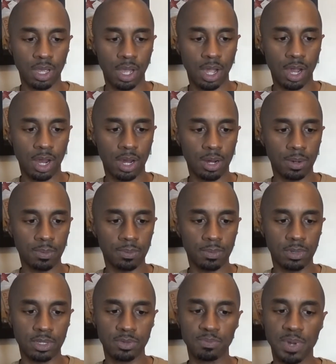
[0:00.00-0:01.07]

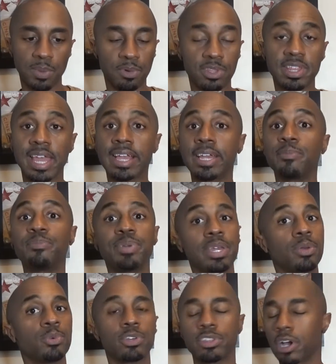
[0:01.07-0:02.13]
Remember, they
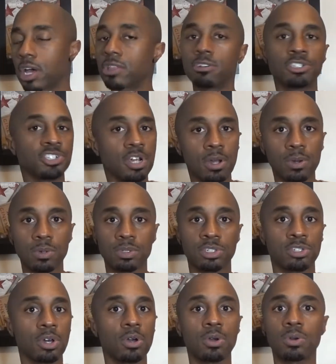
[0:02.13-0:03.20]
compete with other shows,
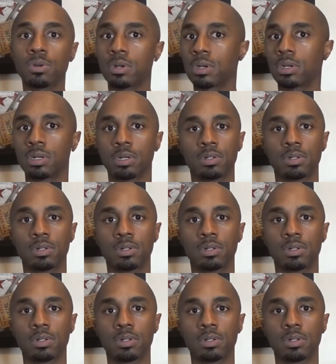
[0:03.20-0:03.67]
so